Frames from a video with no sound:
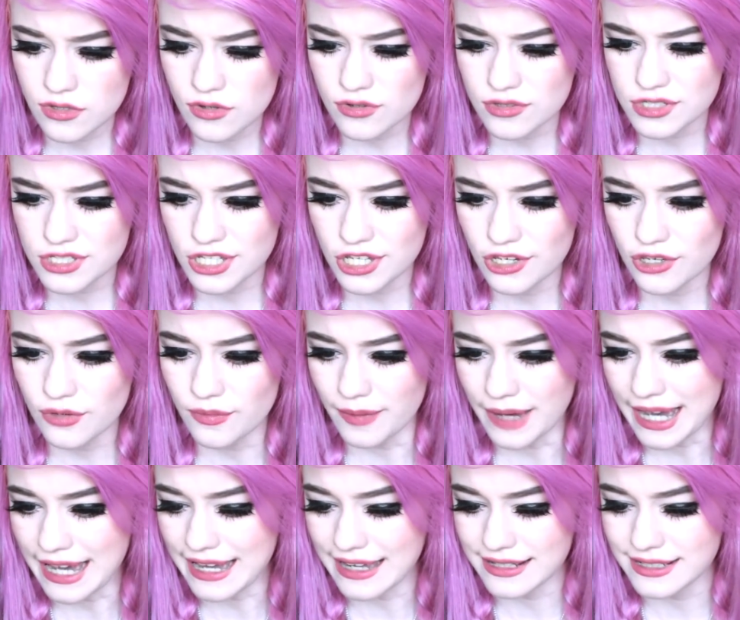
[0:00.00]
Not too
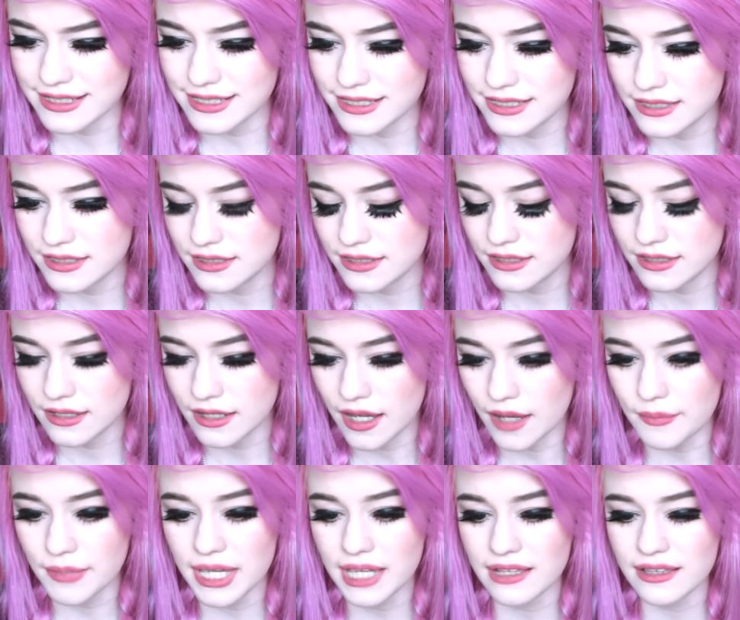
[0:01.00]
bad.
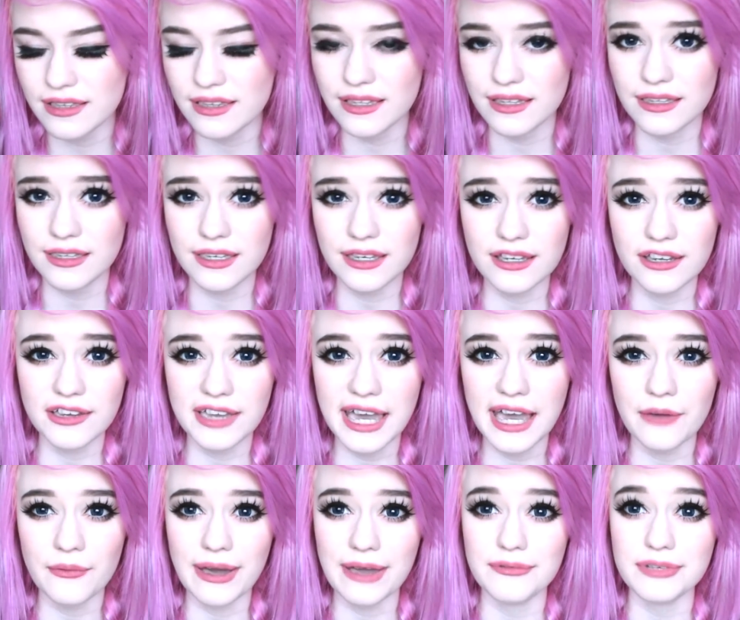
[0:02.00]
I mean, you could
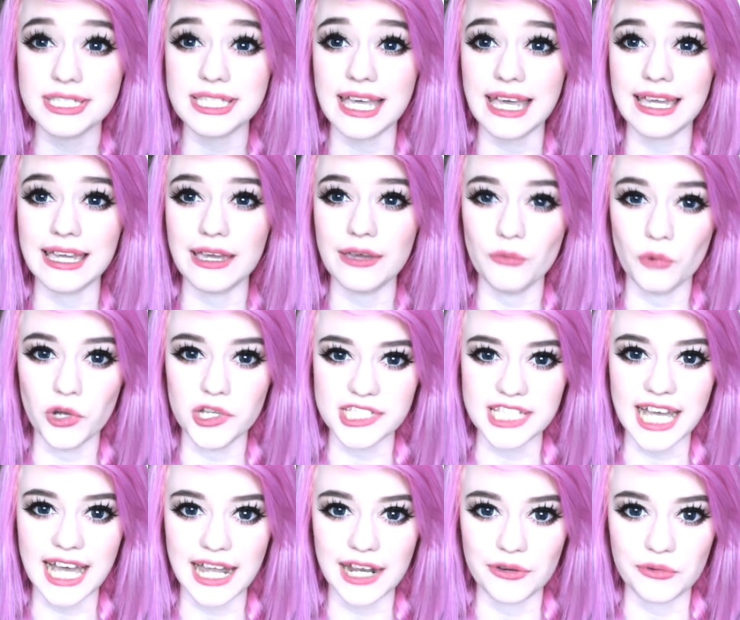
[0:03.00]
get away with saying it was
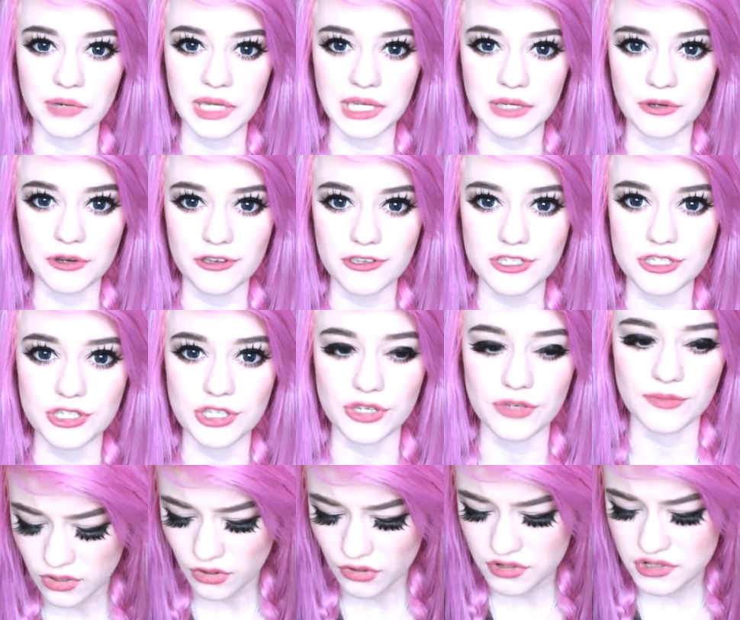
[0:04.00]
a Halloween
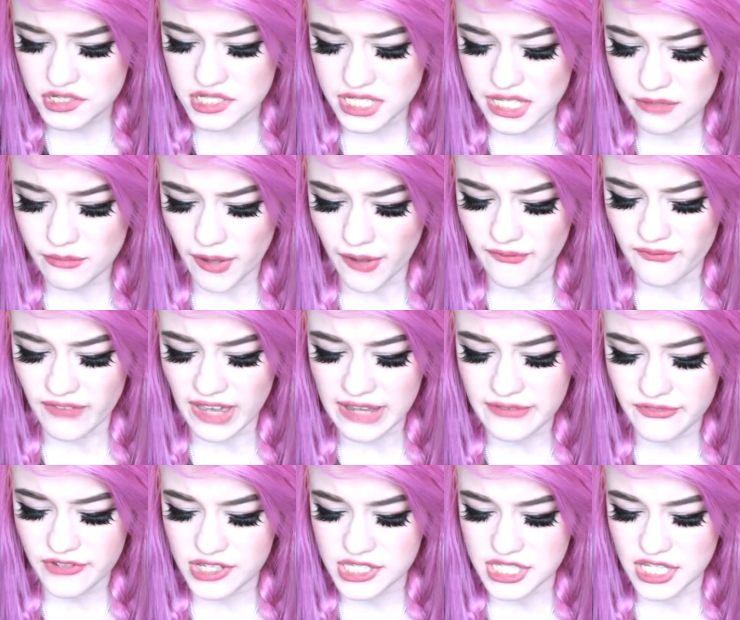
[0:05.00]
costume. Honestly, my
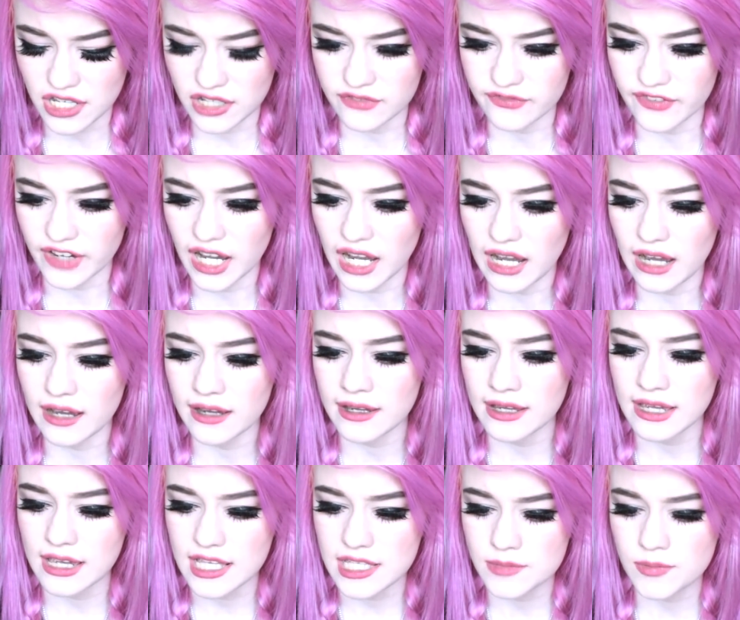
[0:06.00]
favourite so far
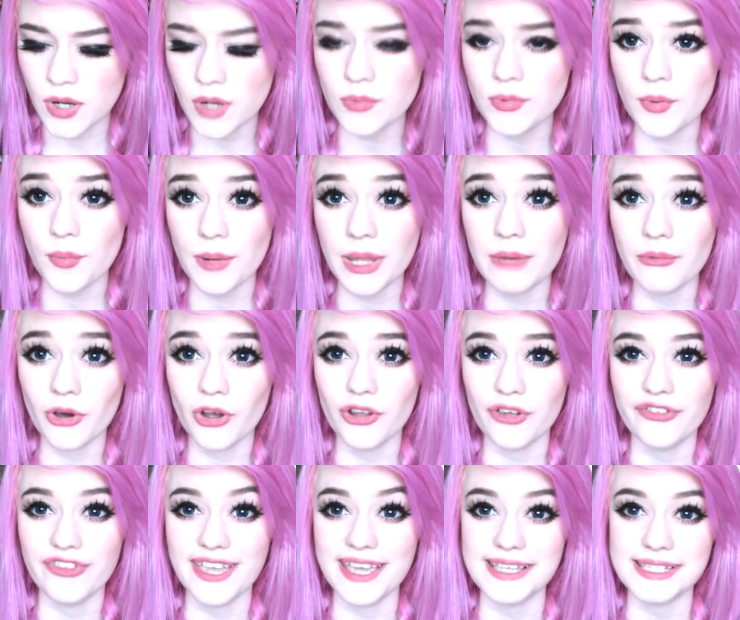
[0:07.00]
is probably one
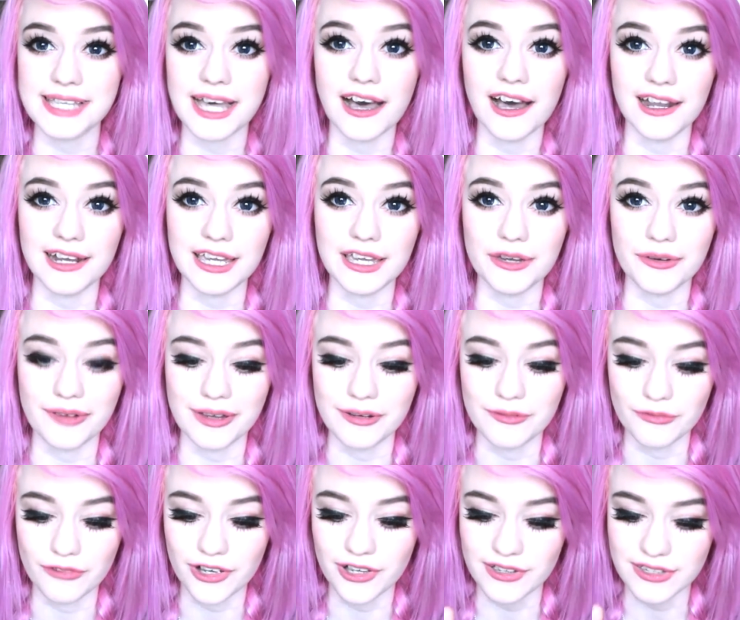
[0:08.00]
of these Harley
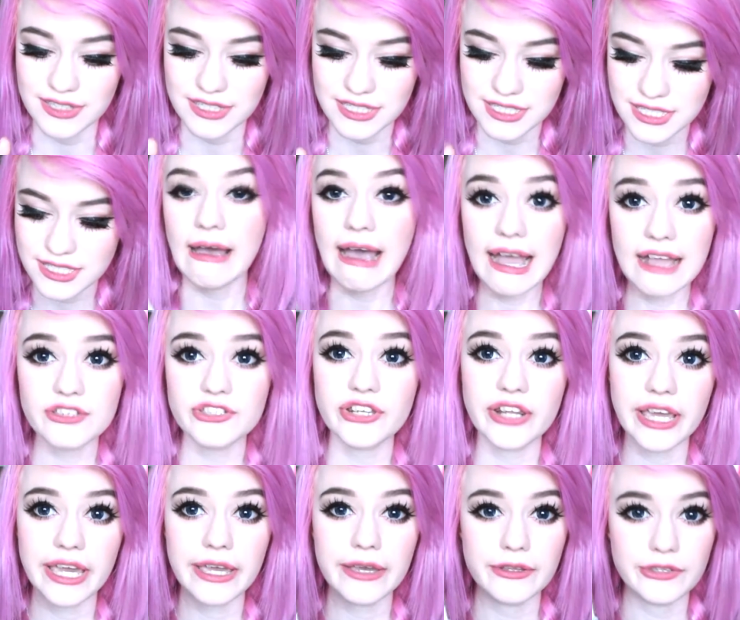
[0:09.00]
Quinn ones.
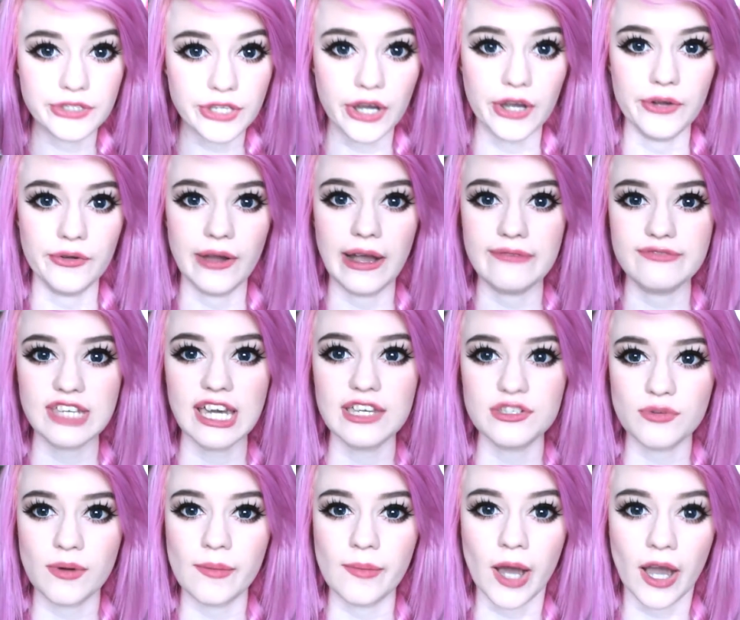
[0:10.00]
Actually, no, I've
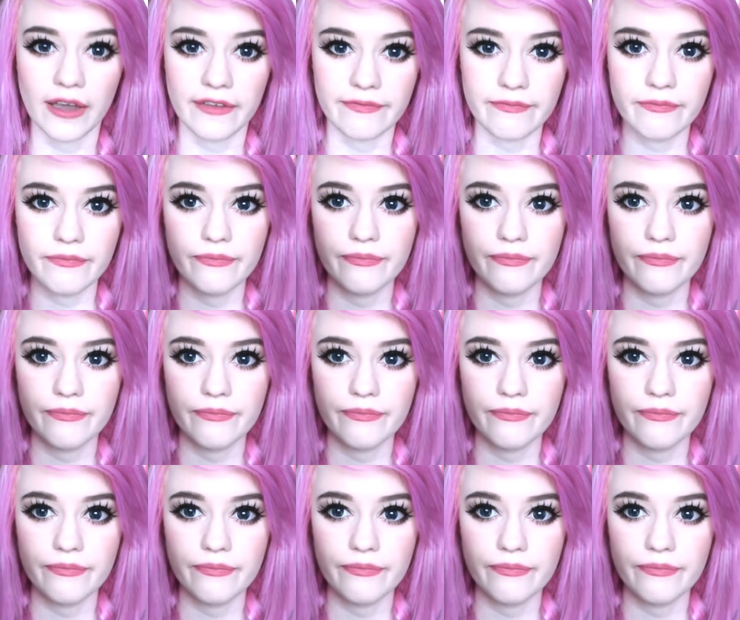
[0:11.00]
changed my mind.